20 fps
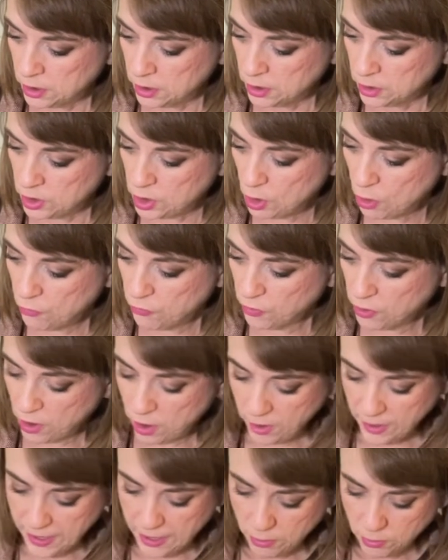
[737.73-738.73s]
The
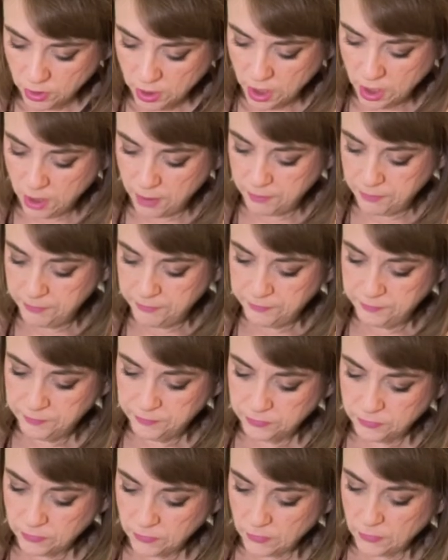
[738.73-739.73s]
overall outcome
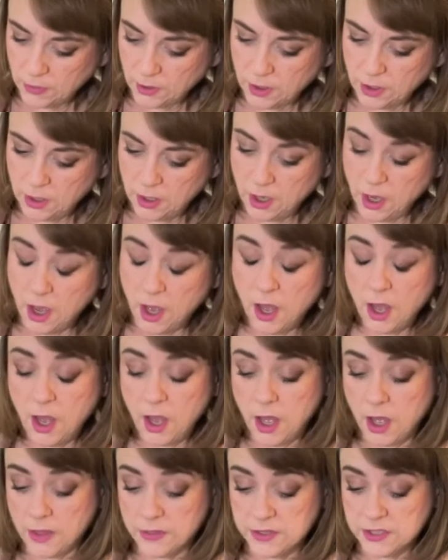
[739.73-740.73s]

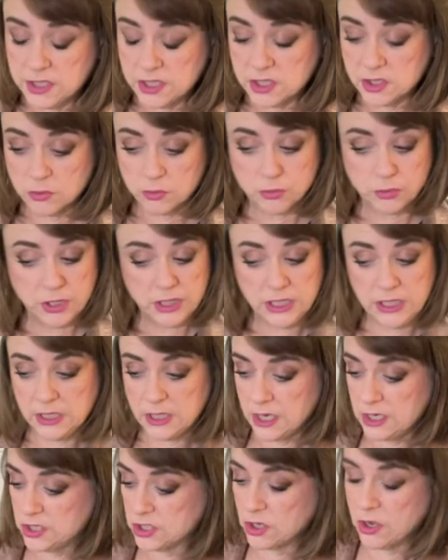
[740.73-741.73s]
ah, this is a really
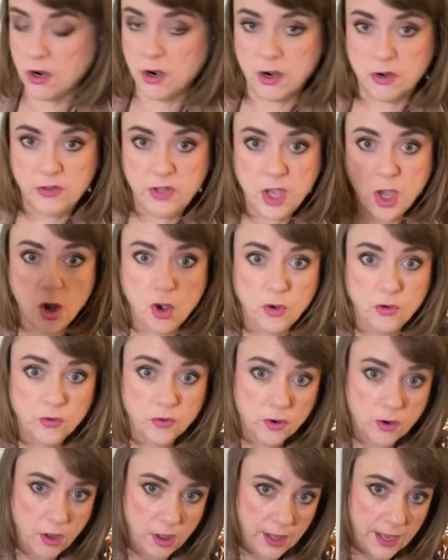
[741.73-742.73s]
nice card. The
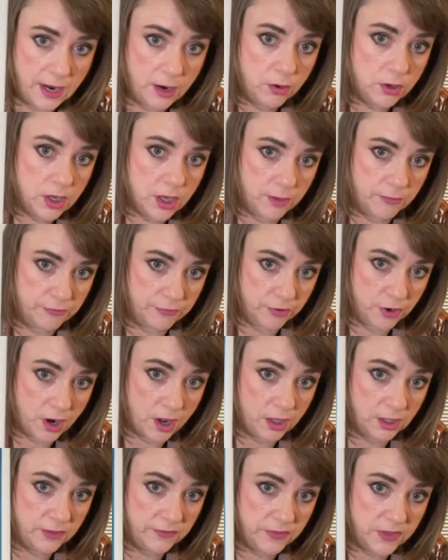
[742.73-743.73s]
overall outcome for
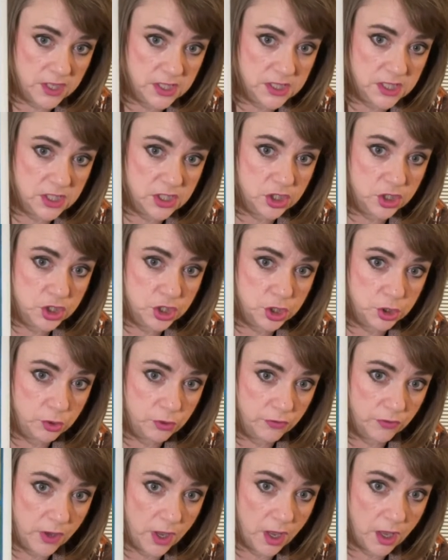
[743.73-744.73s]
all of this is a Two
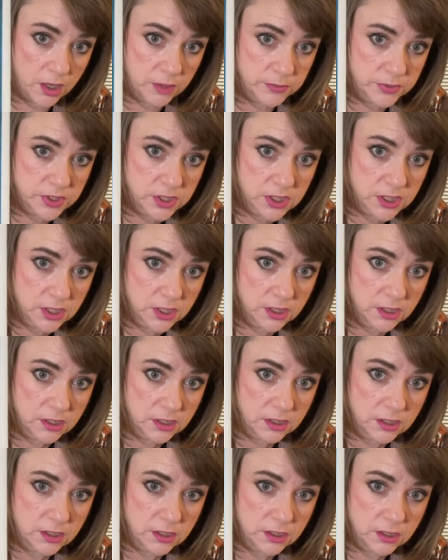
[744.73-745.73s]
of Cups.
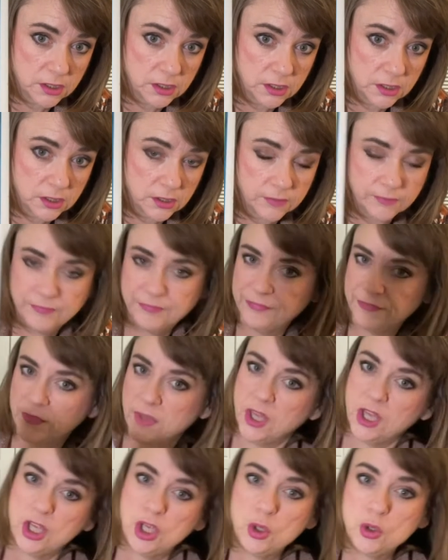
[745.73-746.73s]

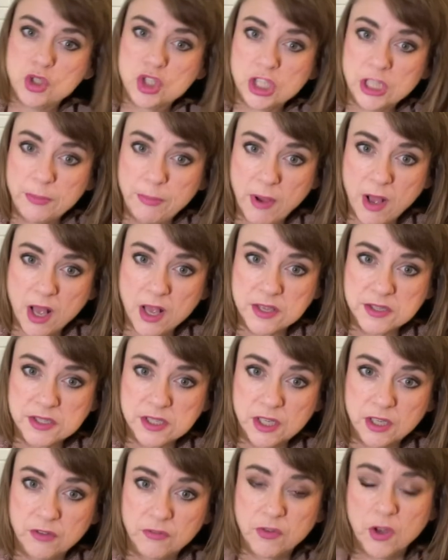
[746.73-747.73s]
Hugely
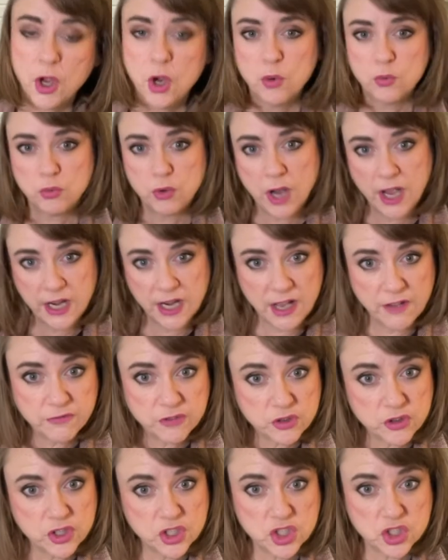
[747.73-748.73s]
positive. Right
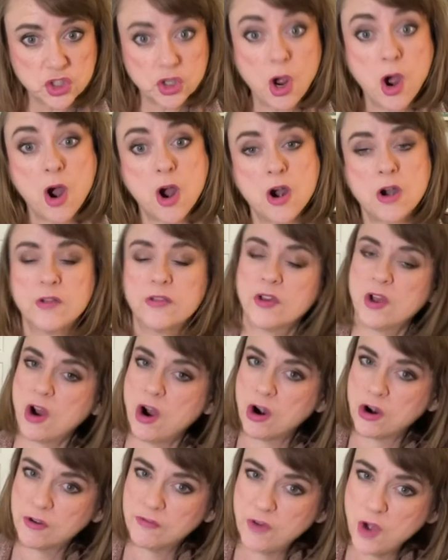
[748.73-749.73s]
after the star, the
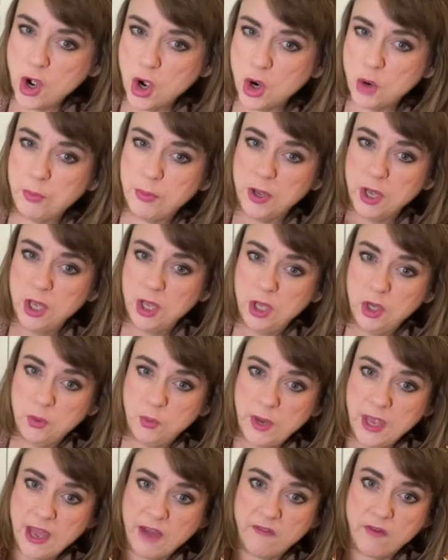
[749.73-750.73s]
card of hope,
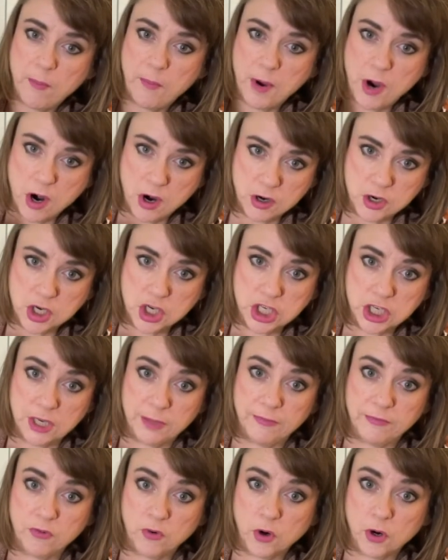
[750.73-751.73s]
we have a
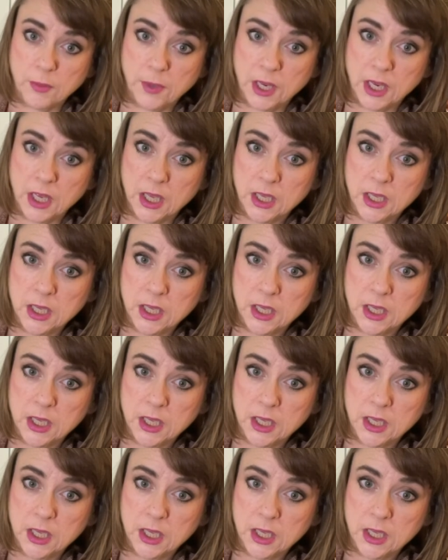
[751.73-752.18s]
partnership forming.